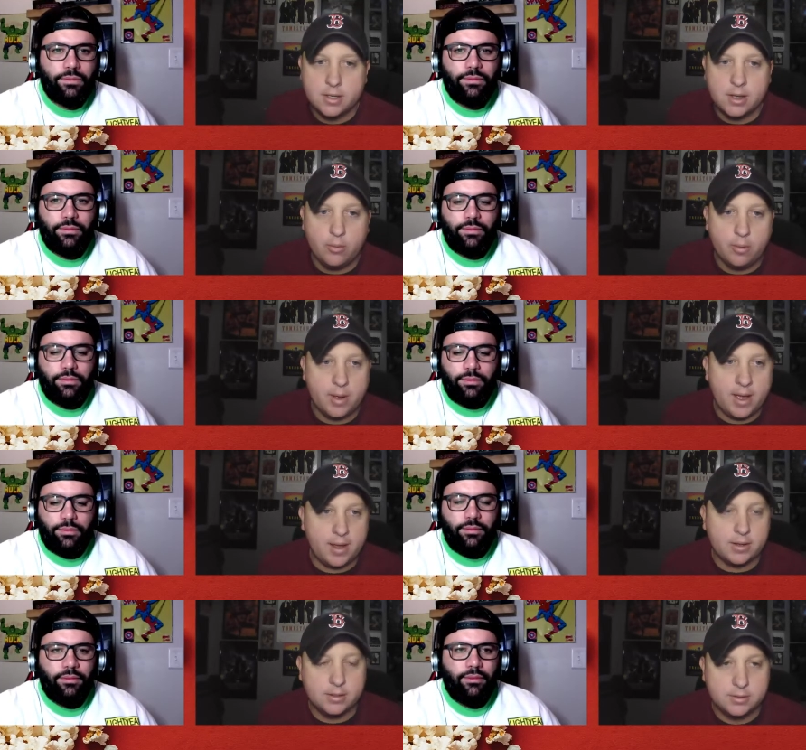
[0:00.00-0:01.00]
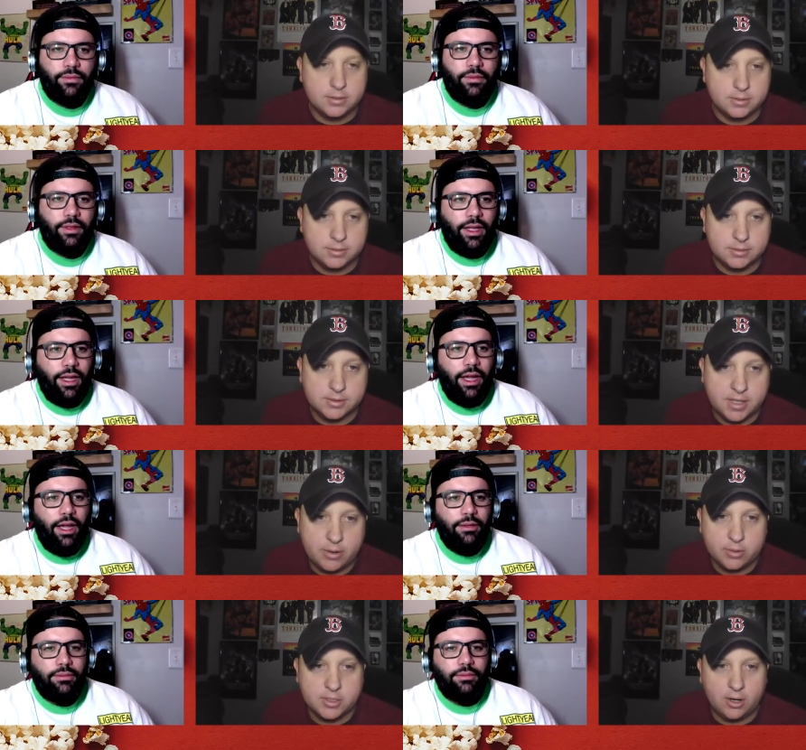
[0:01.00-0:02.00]
Speaker 1: And we're back. And hey,
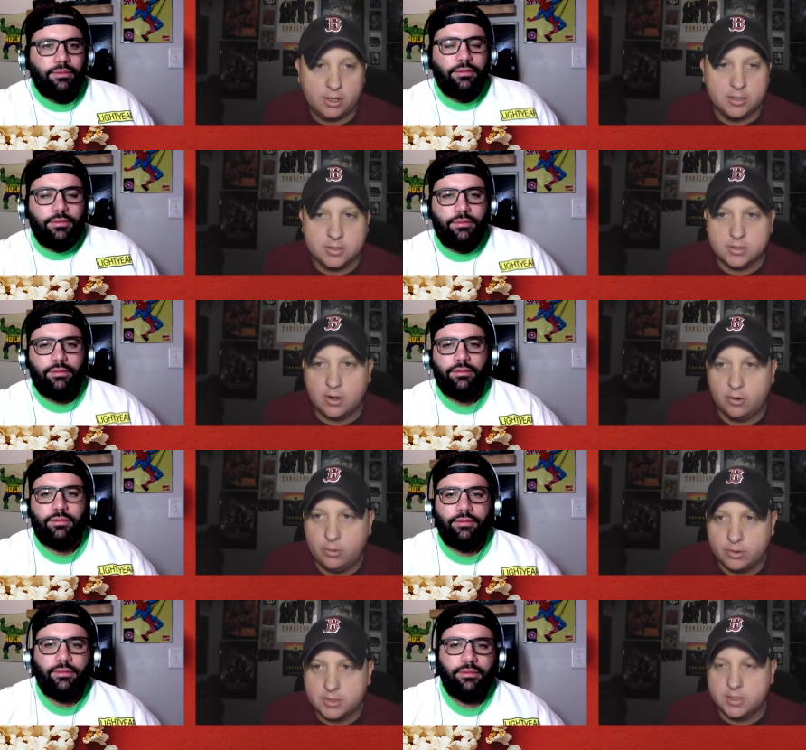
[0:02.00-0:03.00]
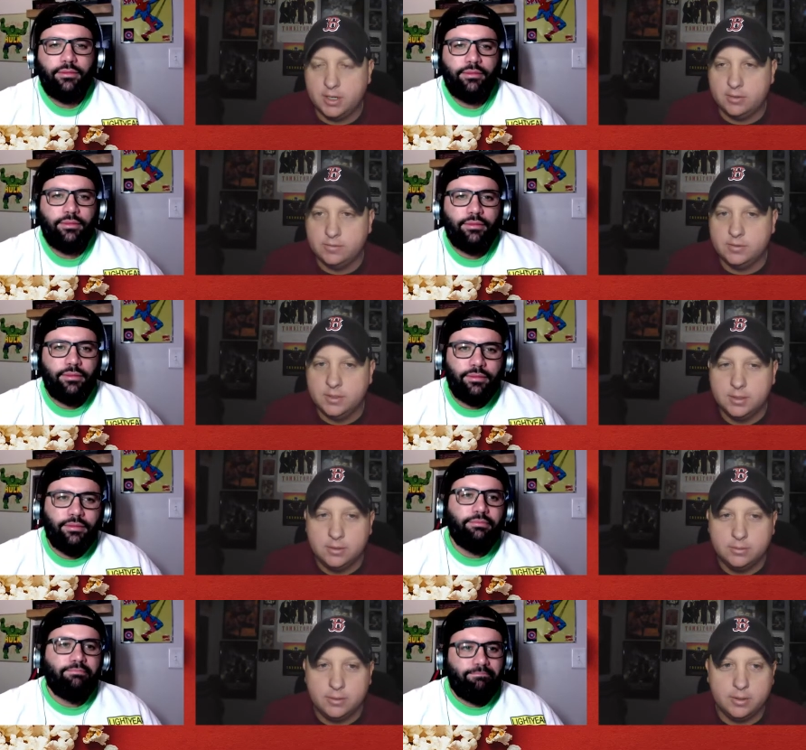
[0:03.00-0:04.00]
hey. we're talking Star Wars stuff.
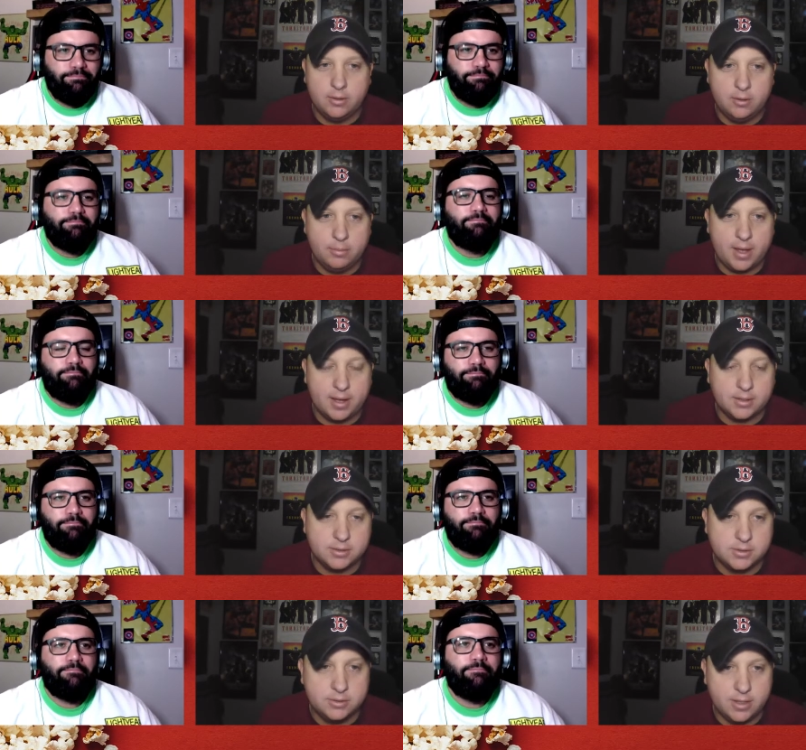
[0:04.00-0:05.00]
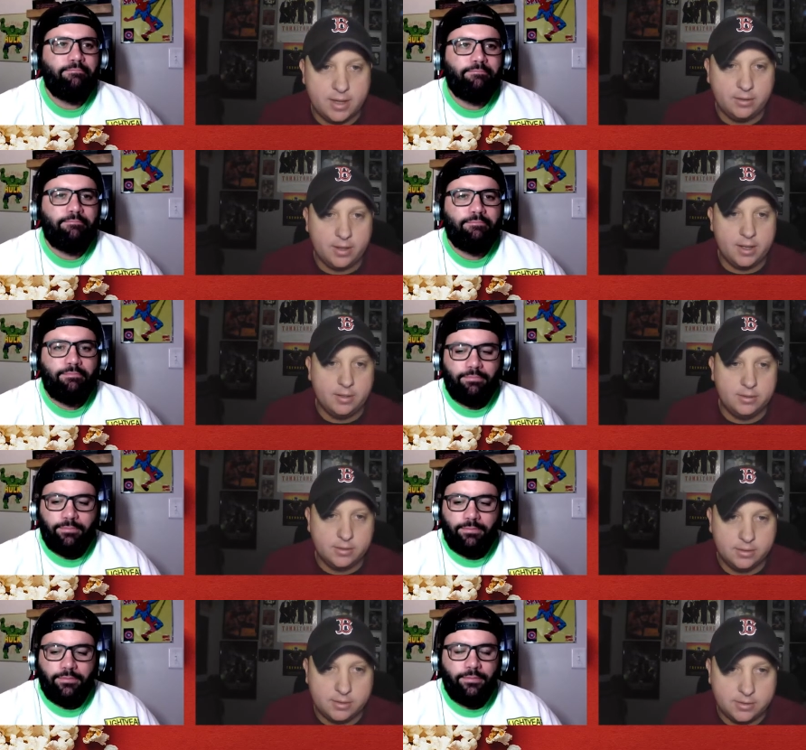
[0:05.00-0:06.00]
We are going back into that land,
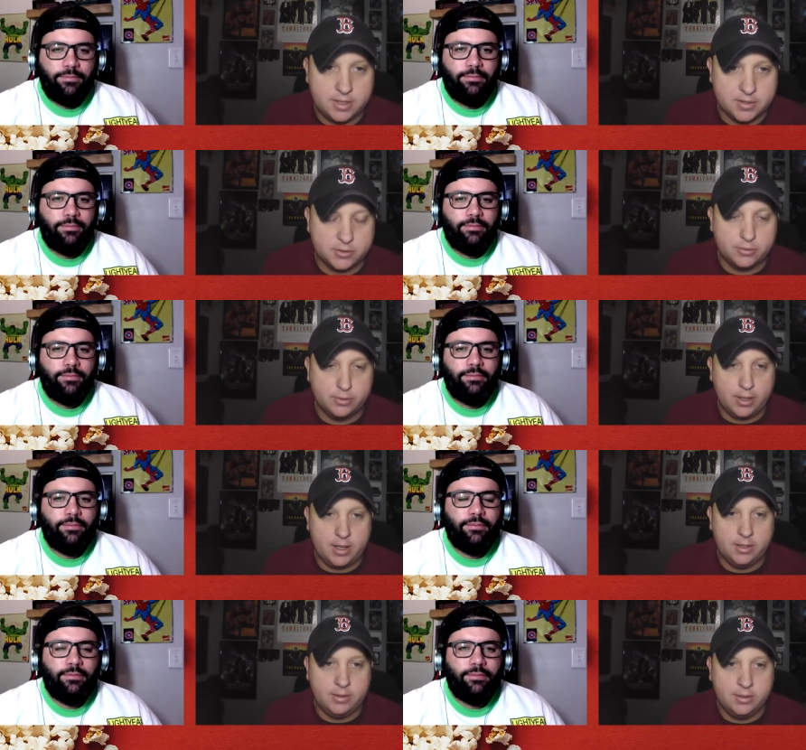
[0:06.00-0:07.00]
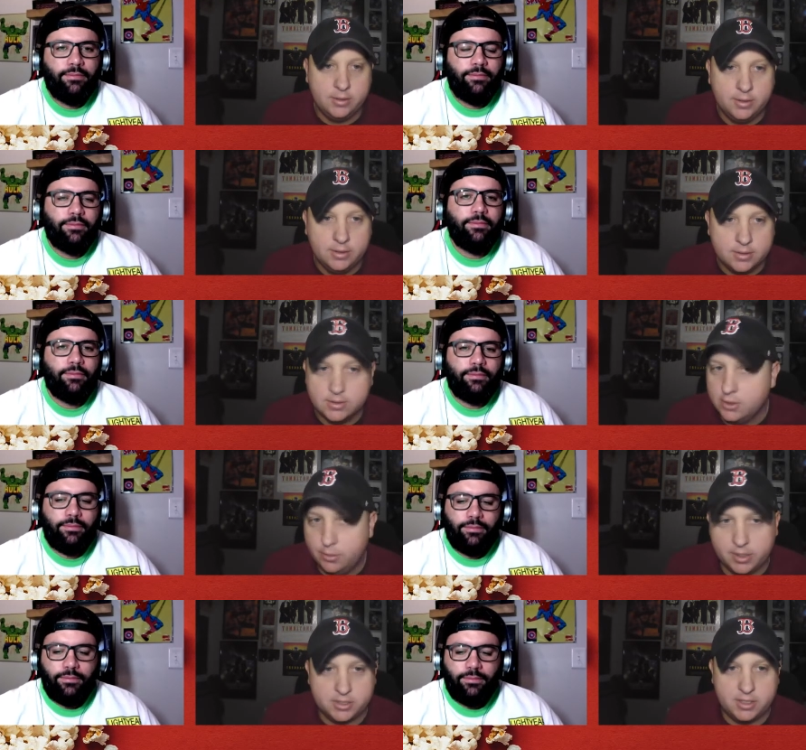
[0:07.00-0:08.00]
the desert land. So
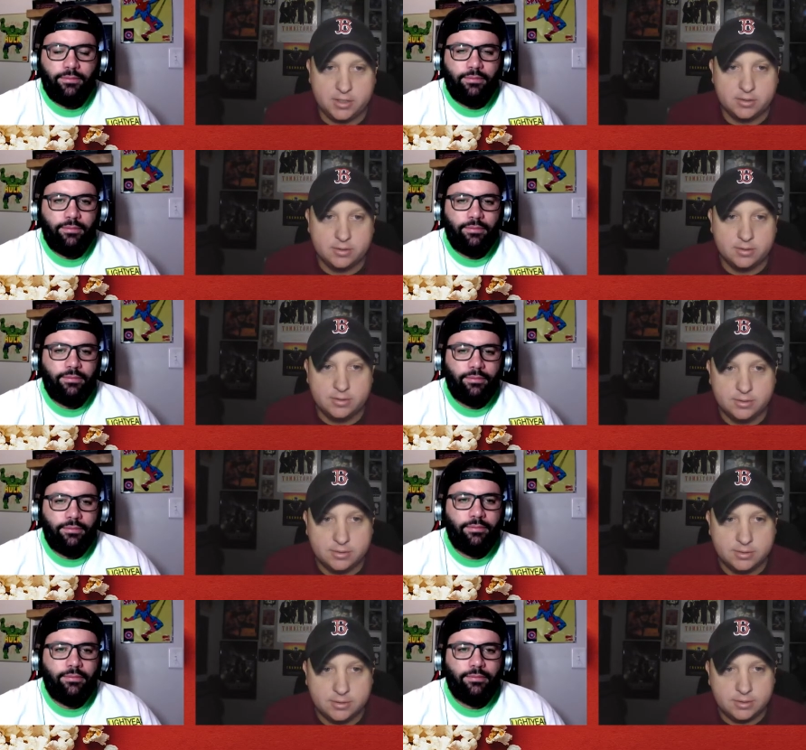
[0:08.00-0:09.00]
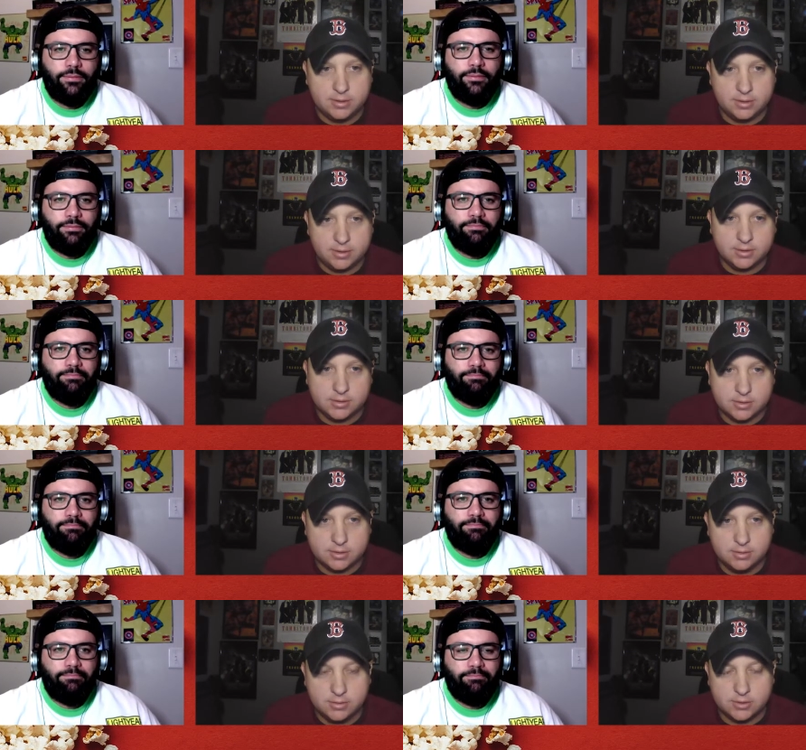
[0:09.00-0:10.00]
much desert in this
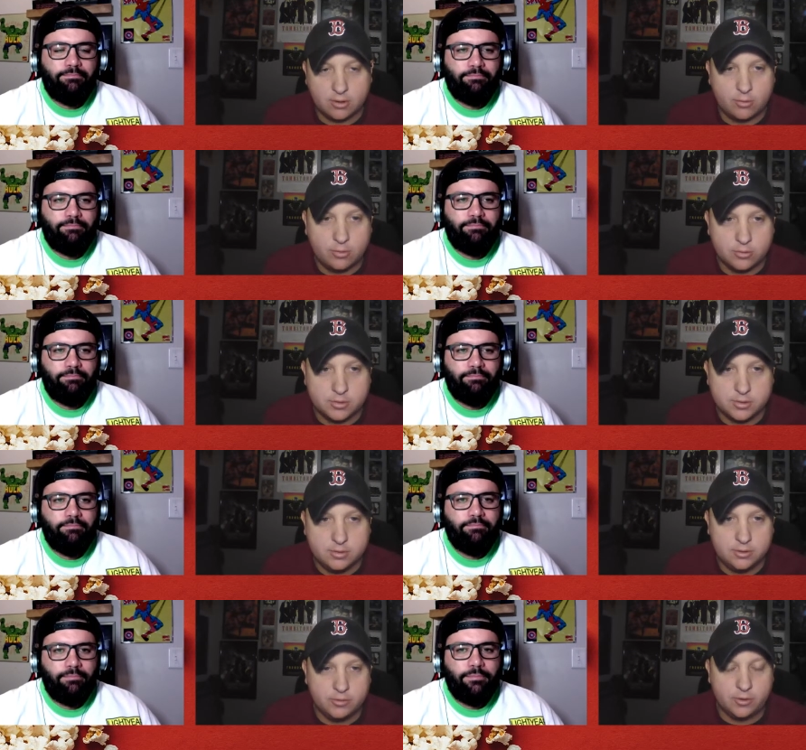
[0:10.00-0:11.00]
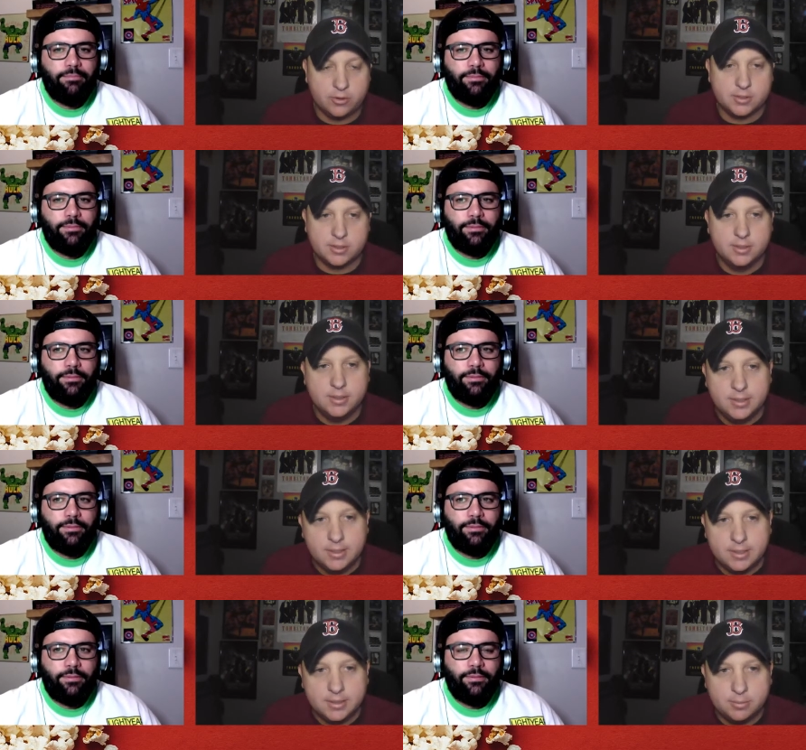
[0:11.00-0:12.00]
mm-hmm. Star Wars universe.
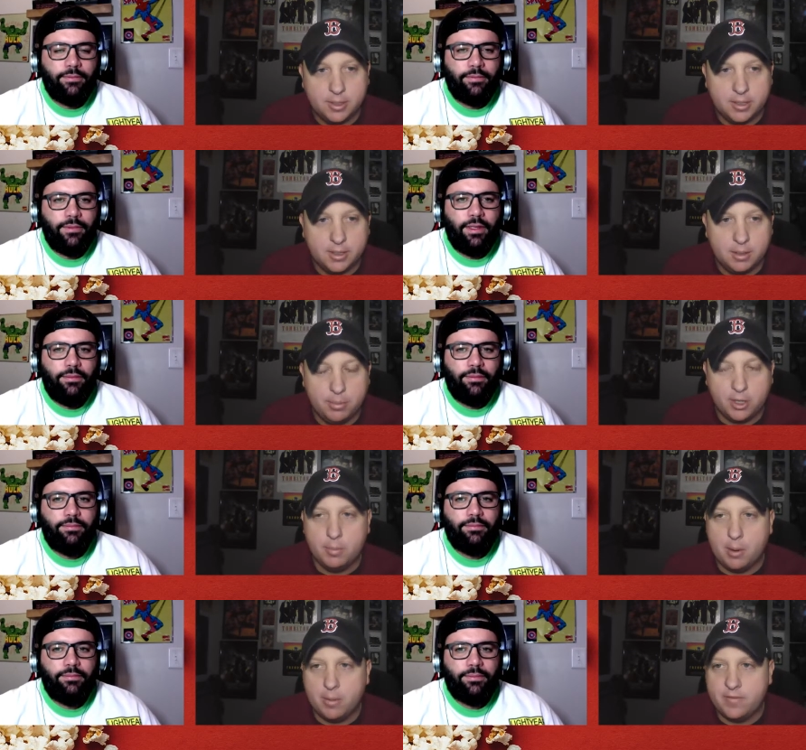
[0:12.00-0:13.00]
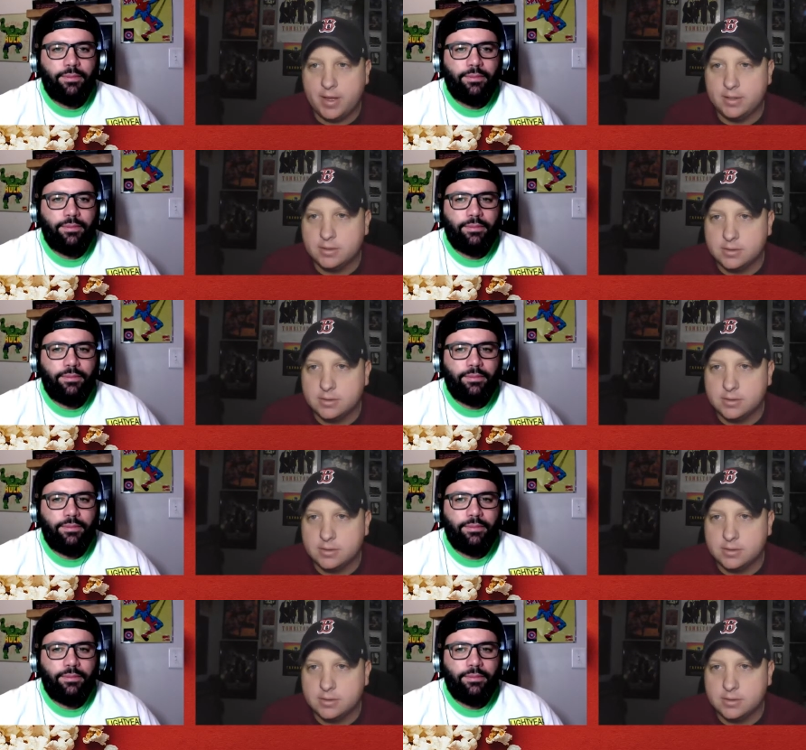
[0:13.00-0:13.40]
But uh, yeah. Book of Boba Fett